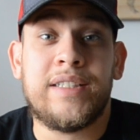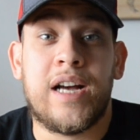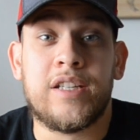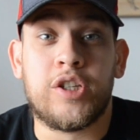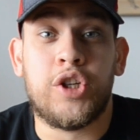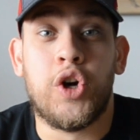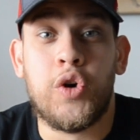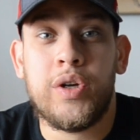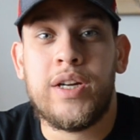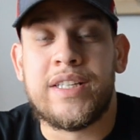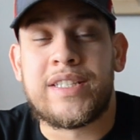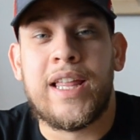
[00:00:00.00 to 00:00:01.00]
how's it going?
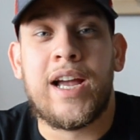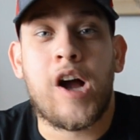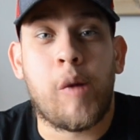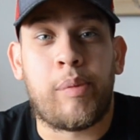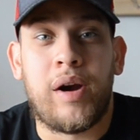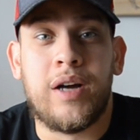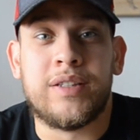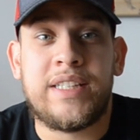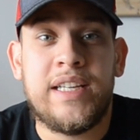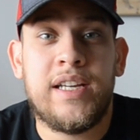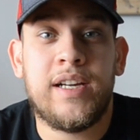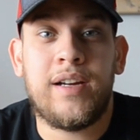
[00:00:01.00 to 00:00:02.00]
It's Slay Copper LT
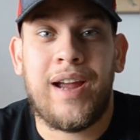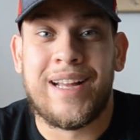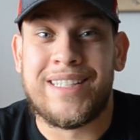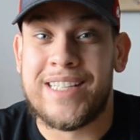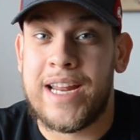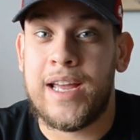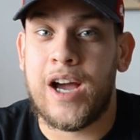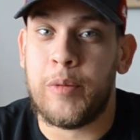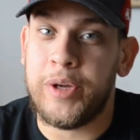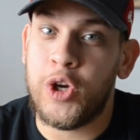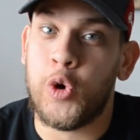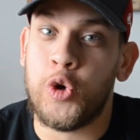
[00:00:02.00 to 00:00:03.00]
here, and today I'll
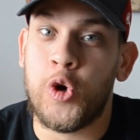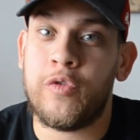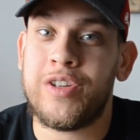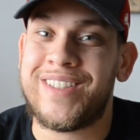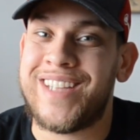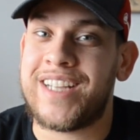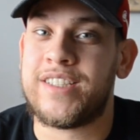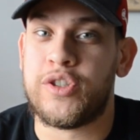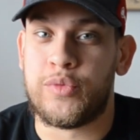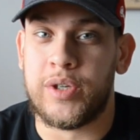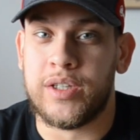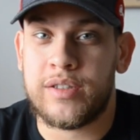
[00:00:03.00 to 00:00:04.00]
be going over Texas
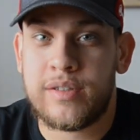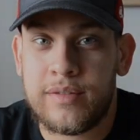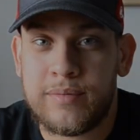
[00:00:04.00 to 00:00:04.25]
rigs.